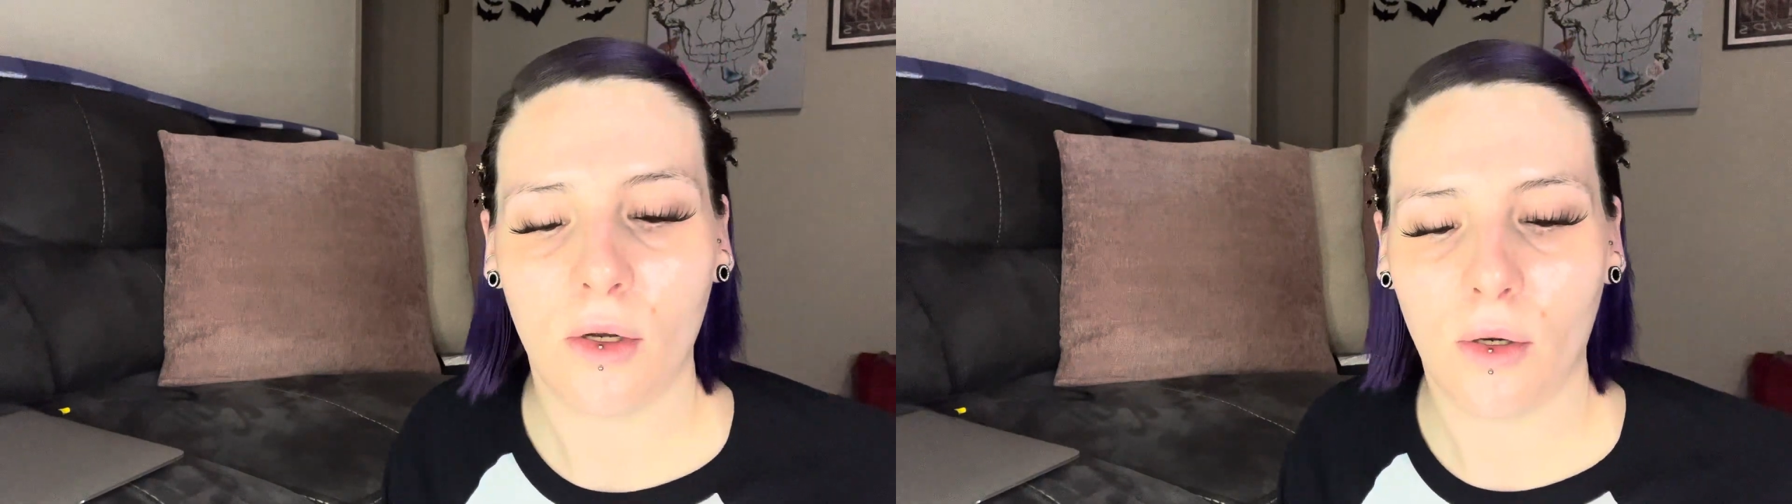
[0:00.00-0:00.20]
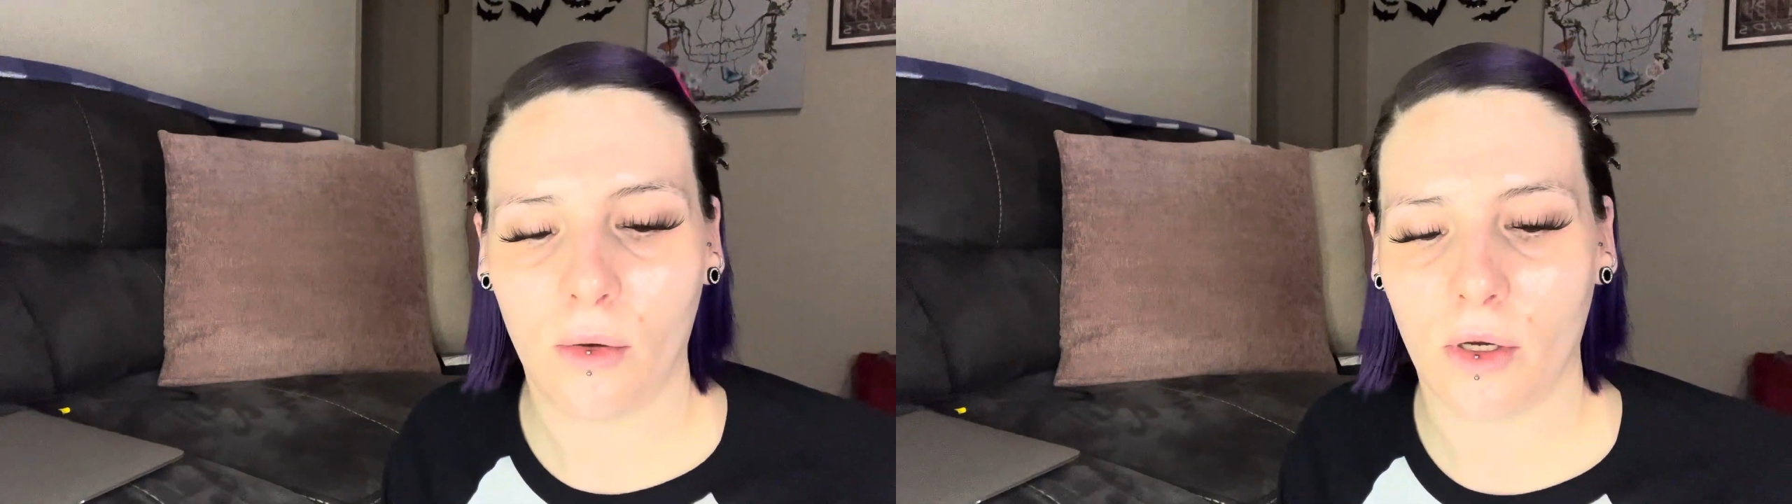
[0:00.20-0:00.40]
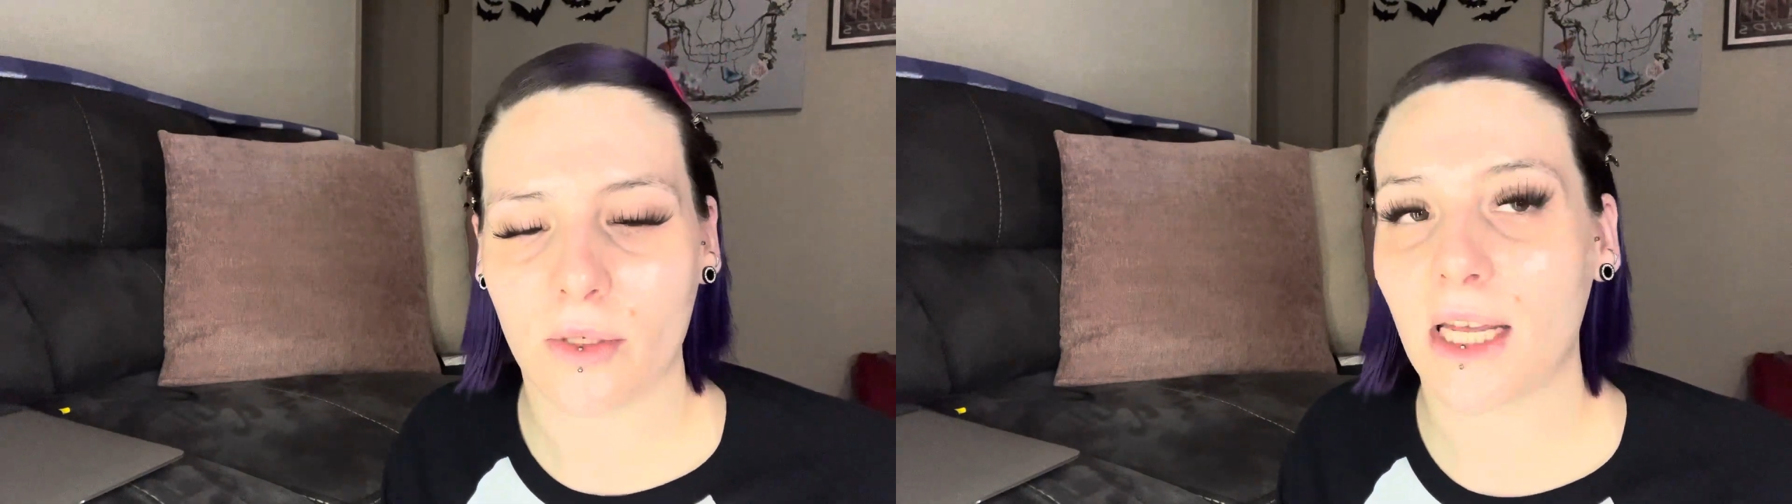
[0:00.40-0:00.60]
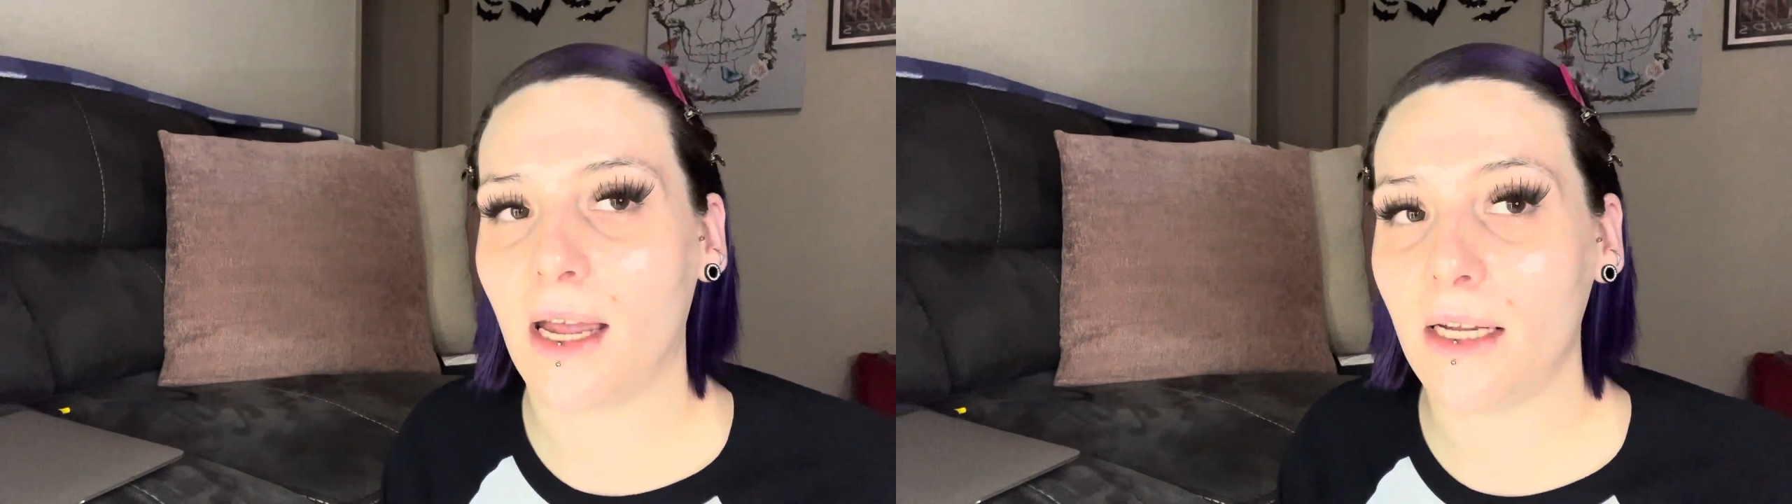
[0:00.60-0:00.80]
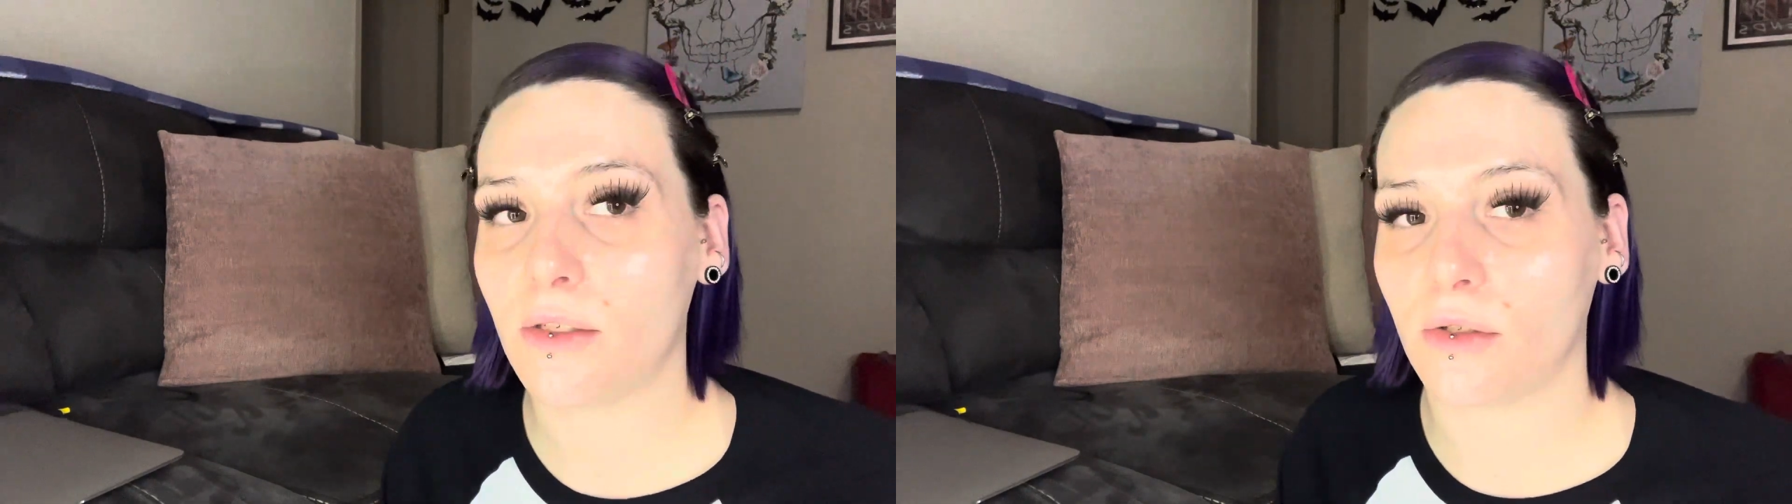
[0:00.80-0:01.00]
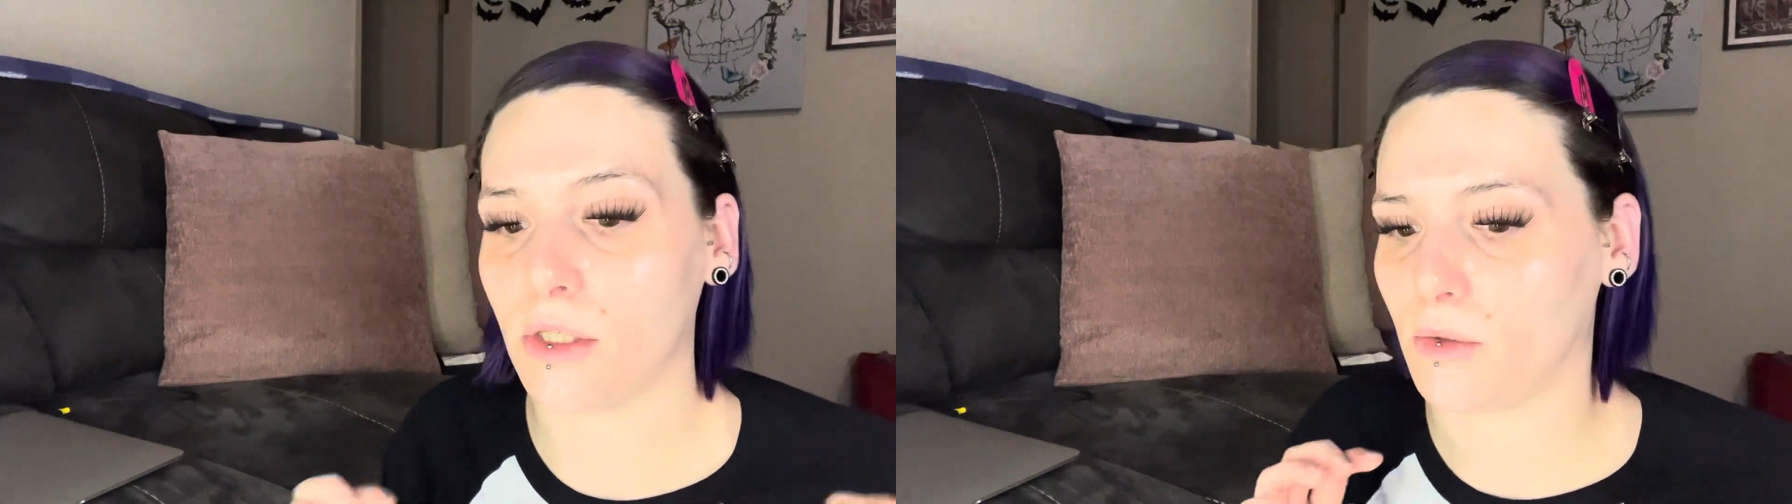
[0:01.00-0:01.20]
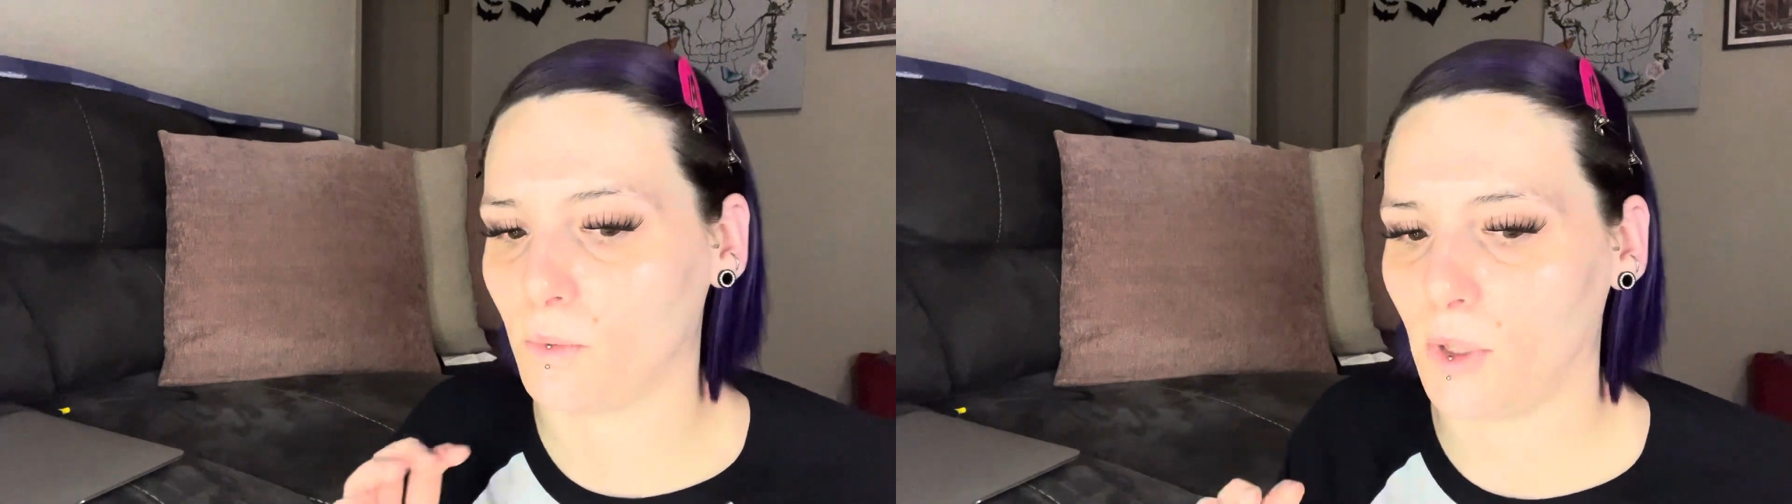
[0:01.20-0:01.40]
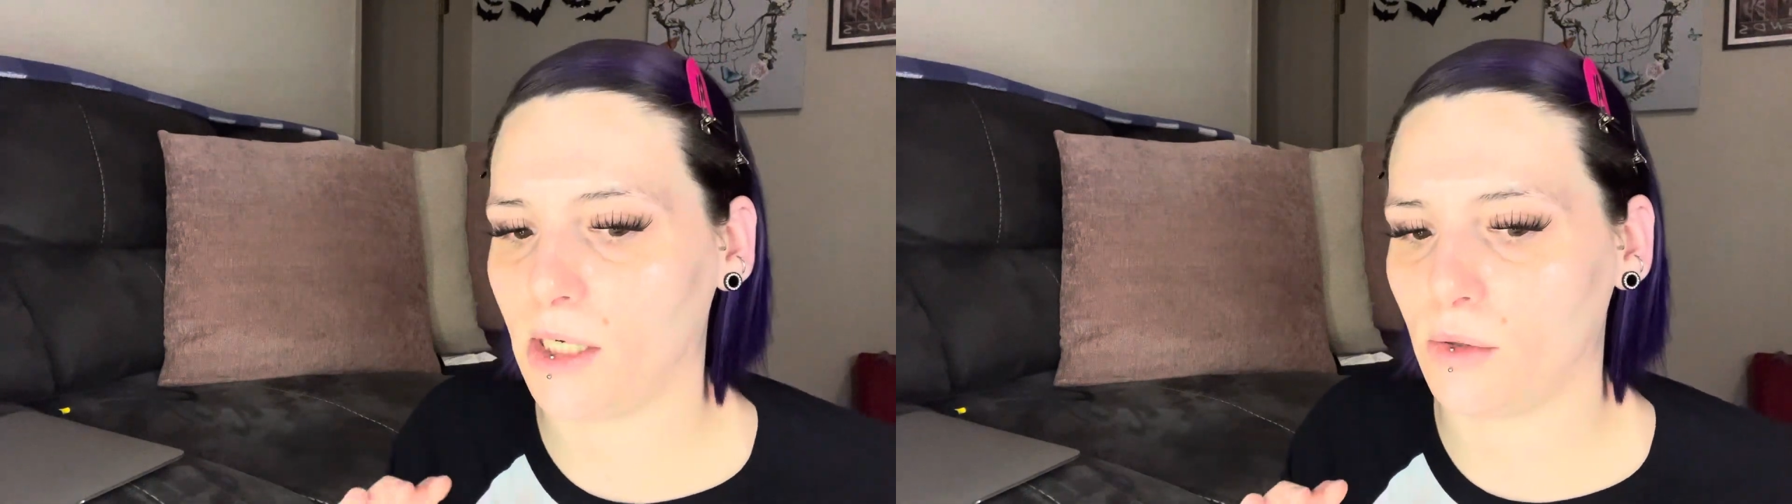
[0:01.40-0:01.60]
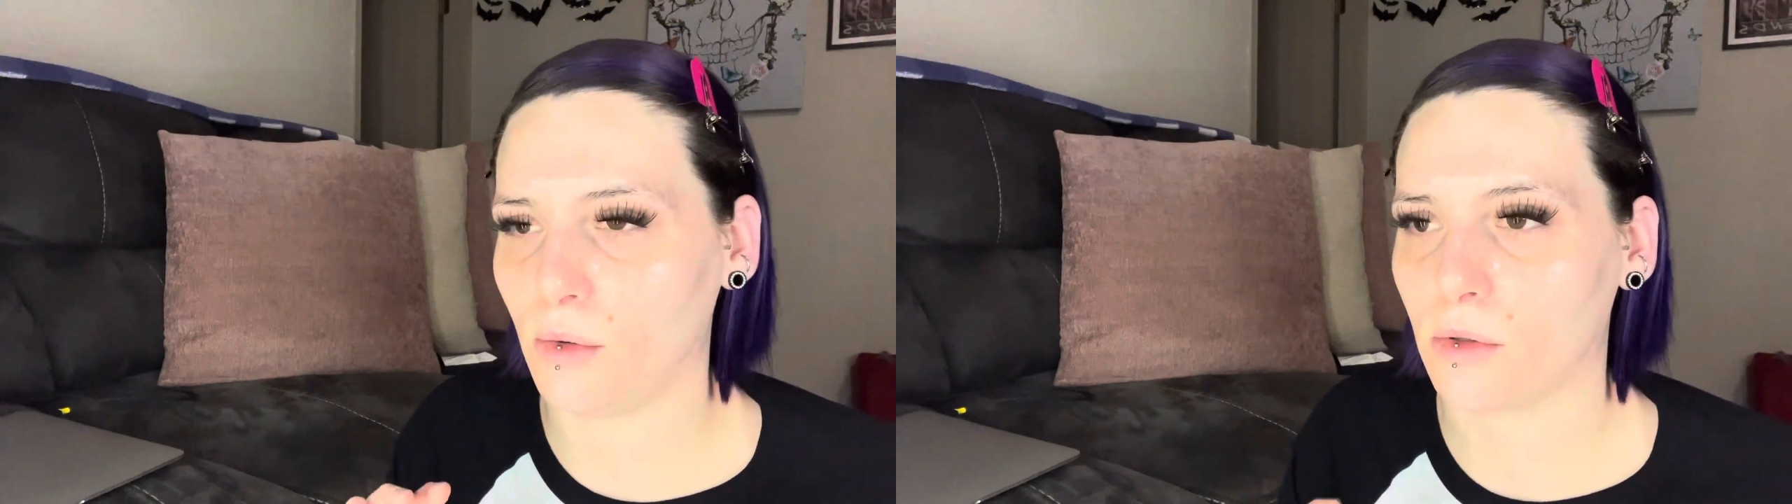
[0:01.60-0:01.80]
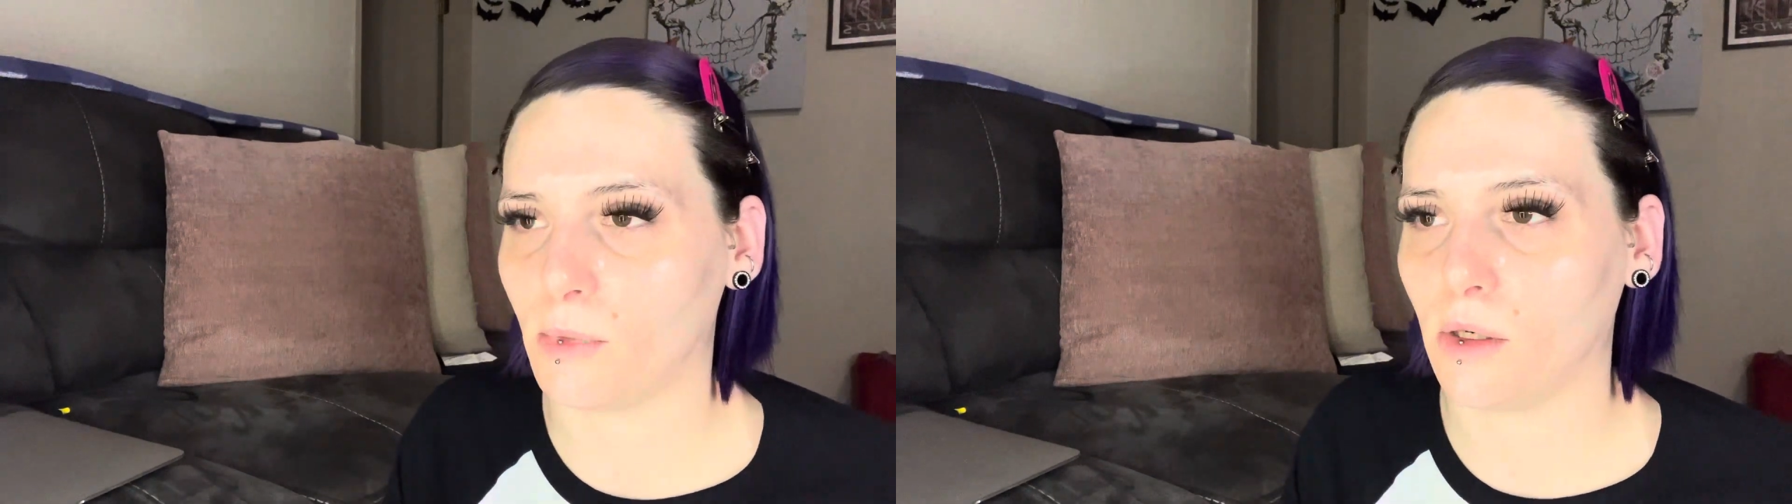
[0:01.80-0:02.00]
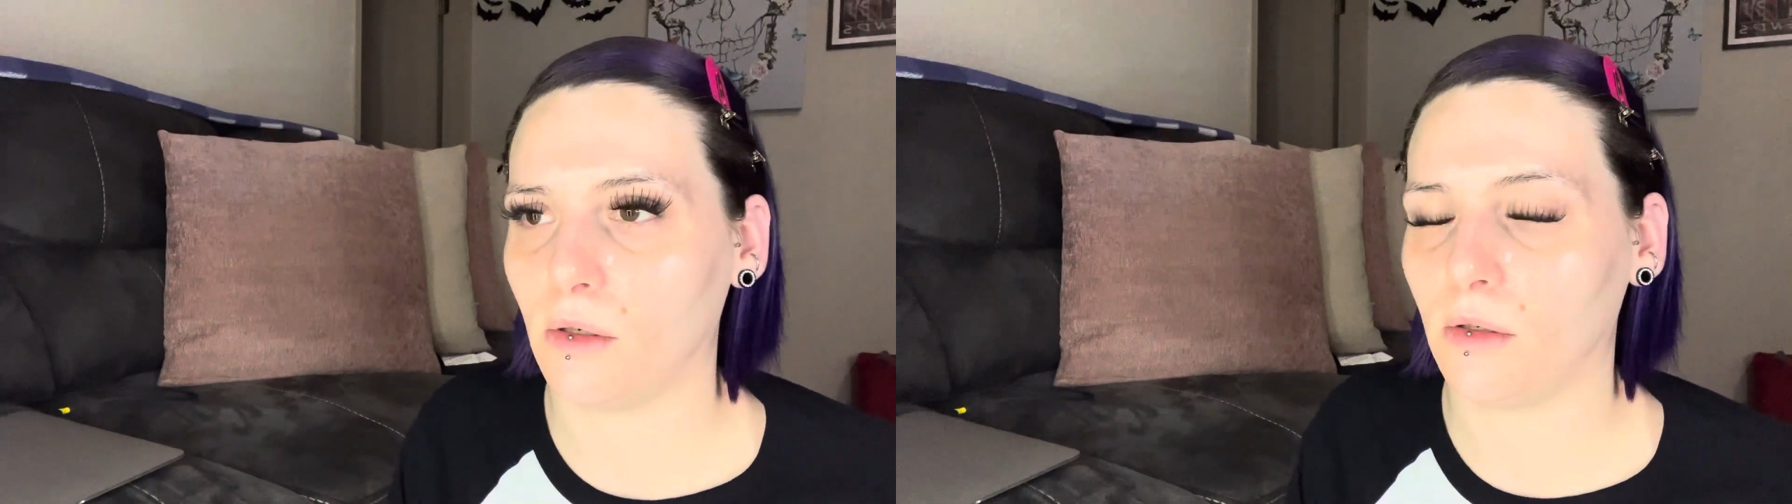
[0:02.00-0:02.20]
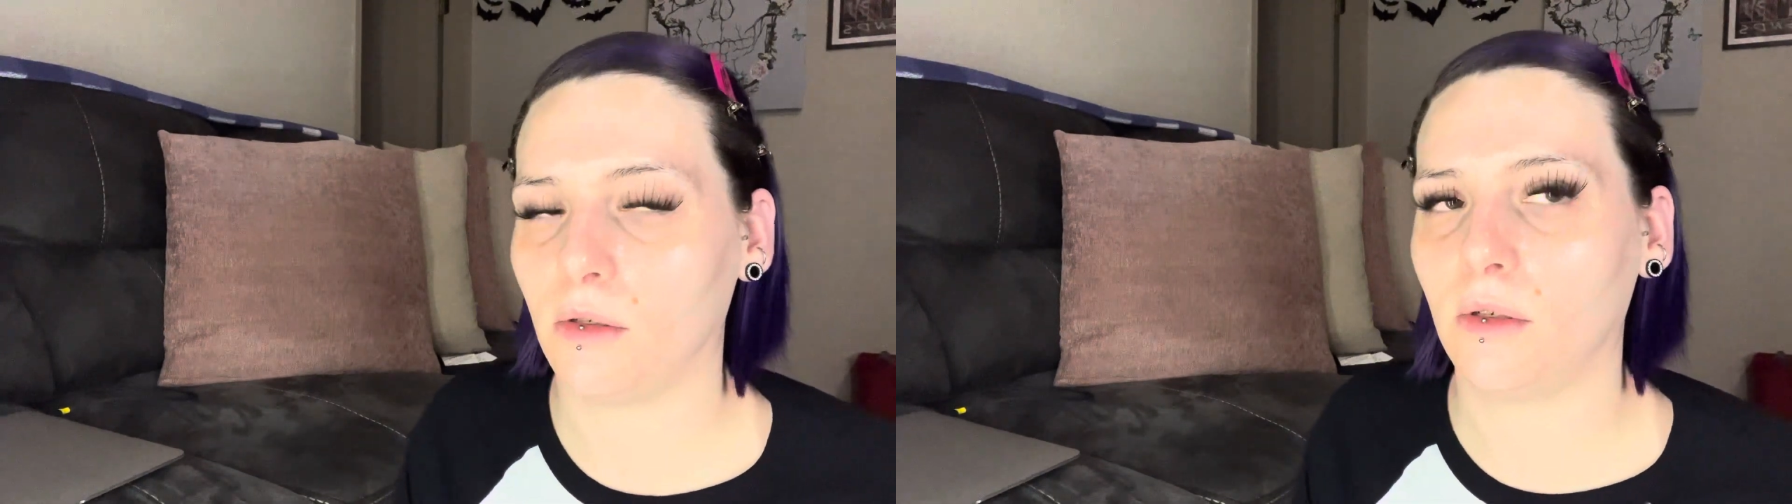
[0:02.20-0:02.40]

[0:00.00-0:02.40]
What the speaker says: Who knows? 8s are just way too small.